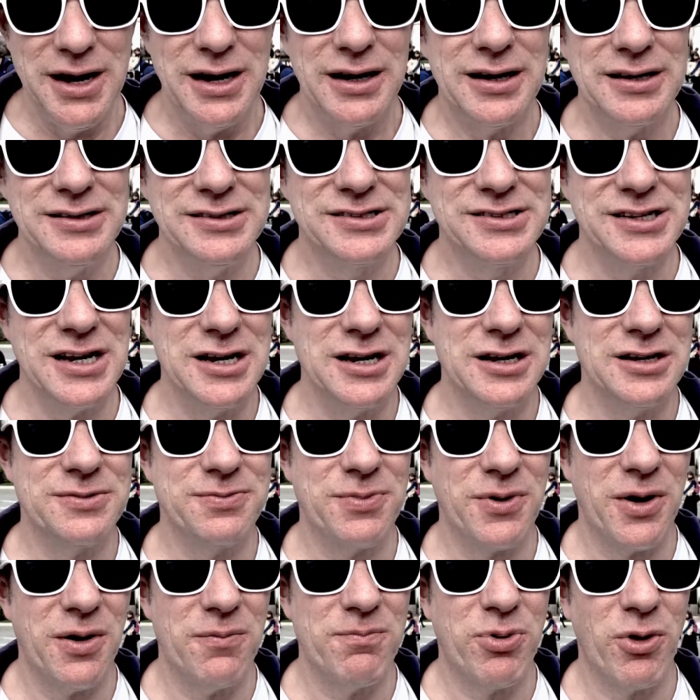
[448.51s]
considered
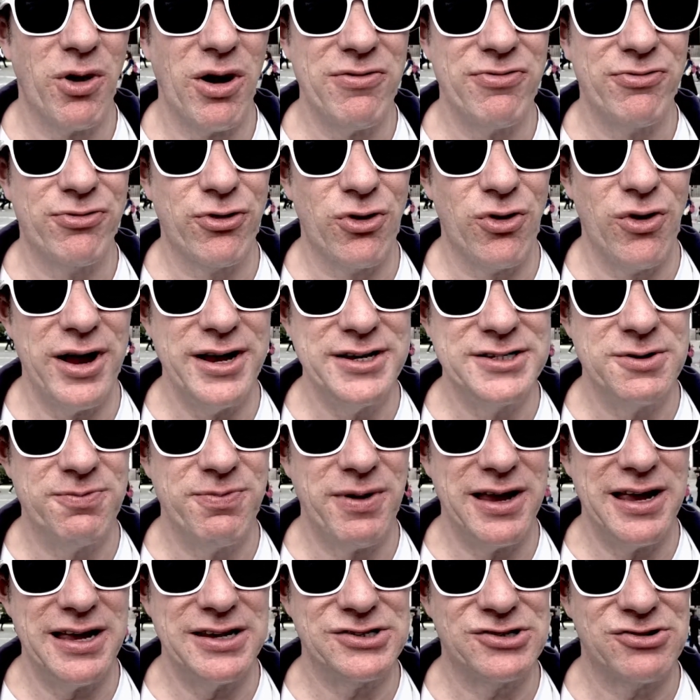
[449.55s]
by Freud to
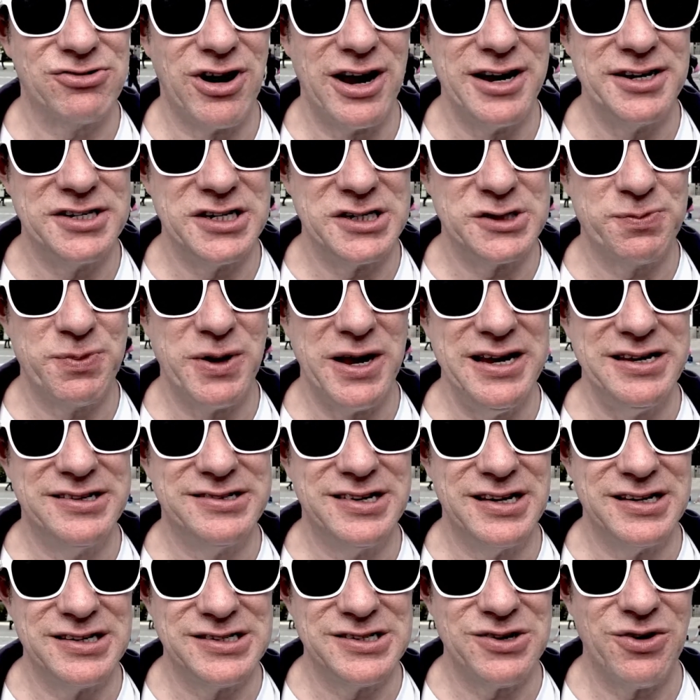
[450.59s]
be his greatest
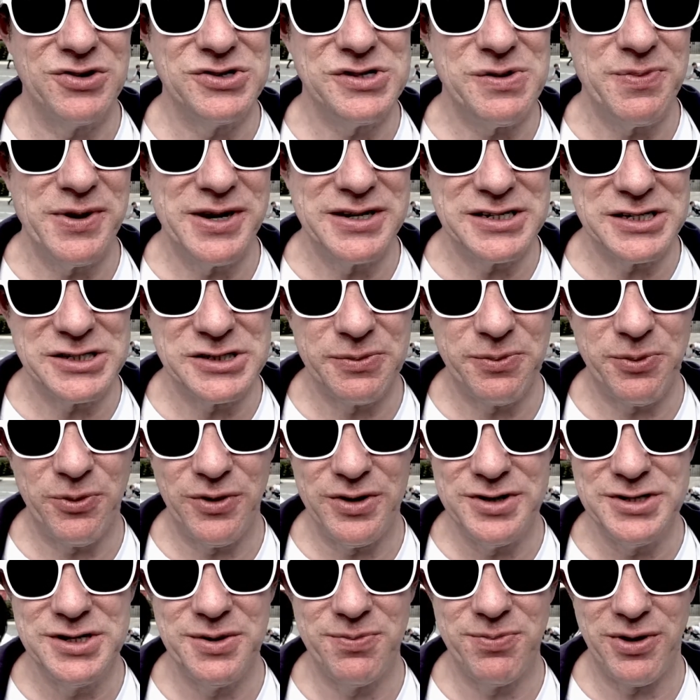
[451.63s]
pieces, so I was a bit
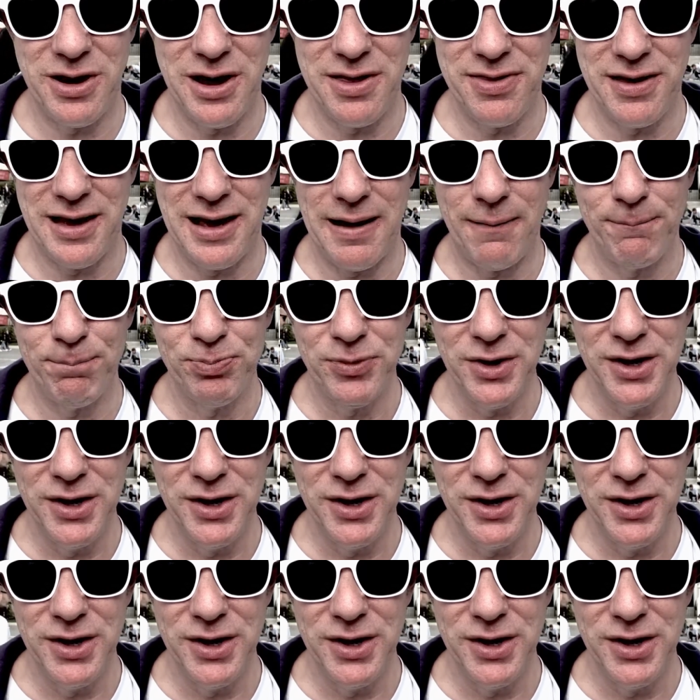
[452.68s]
disappointed by that.